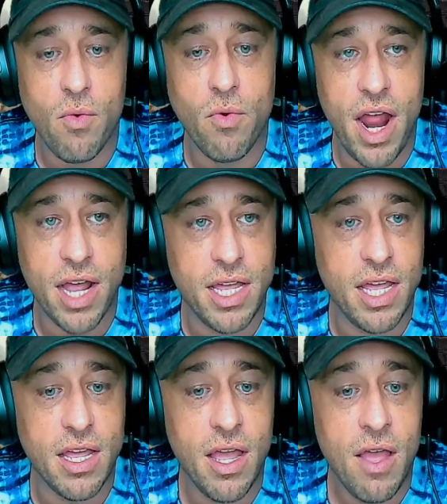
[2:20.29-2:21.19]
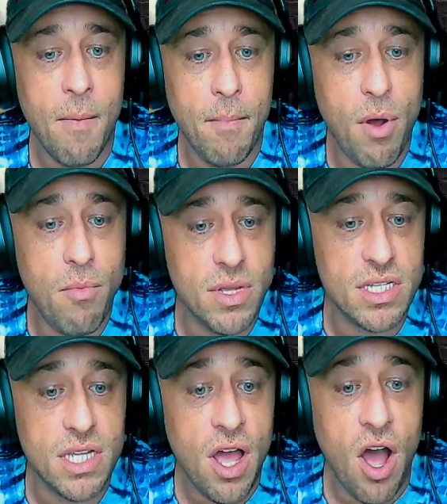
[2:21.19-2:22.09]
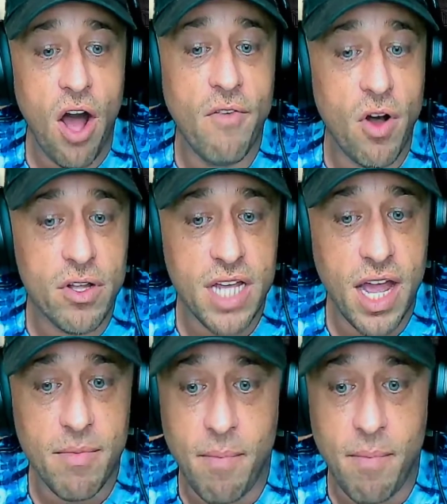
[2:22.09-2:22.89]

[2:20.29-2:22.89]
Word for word: racking moments of all time.